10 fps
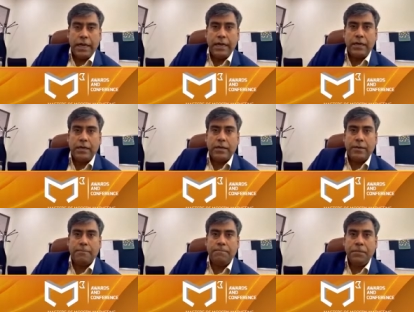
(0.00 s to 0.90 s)
And
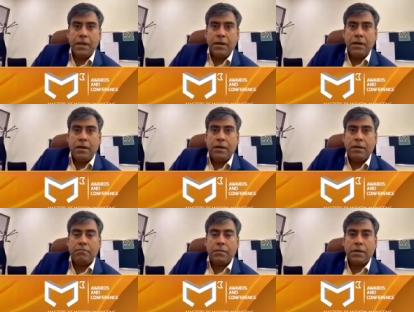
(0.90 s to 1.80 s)
uh,
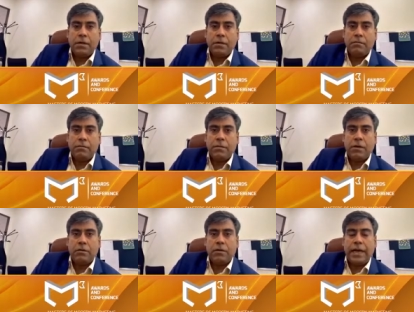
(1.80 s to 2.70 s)
uh, uh, you
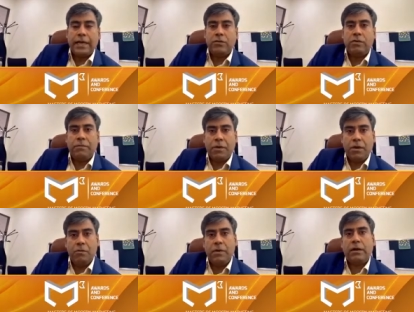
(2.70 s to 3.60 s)
know, thanks to
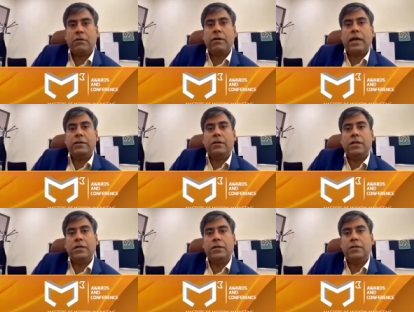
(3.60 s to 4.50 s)
MCube and
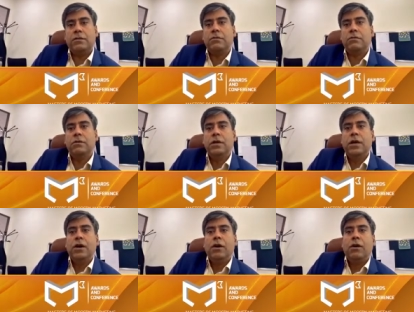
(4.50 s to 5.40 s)
congratulations to
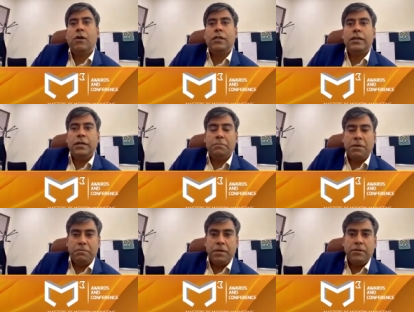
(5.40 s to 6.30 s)
all the team
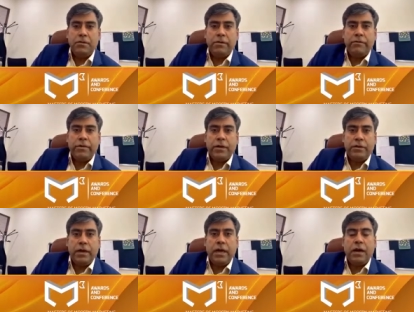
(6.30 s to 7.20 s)
members who have worked
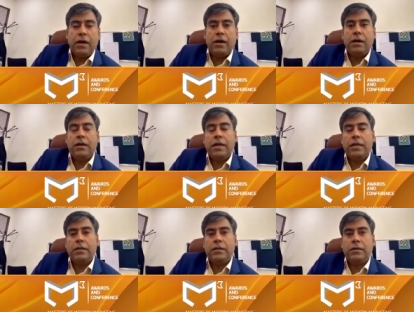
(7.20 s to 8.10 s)
really hard
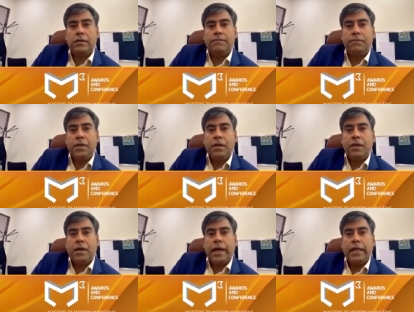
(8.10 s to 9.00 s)
and
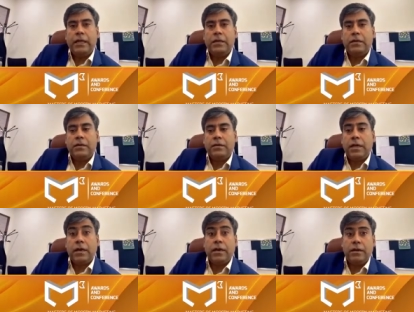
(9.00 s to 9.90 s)
and they
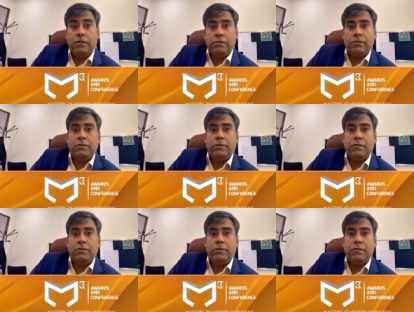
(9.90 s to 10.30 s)
continue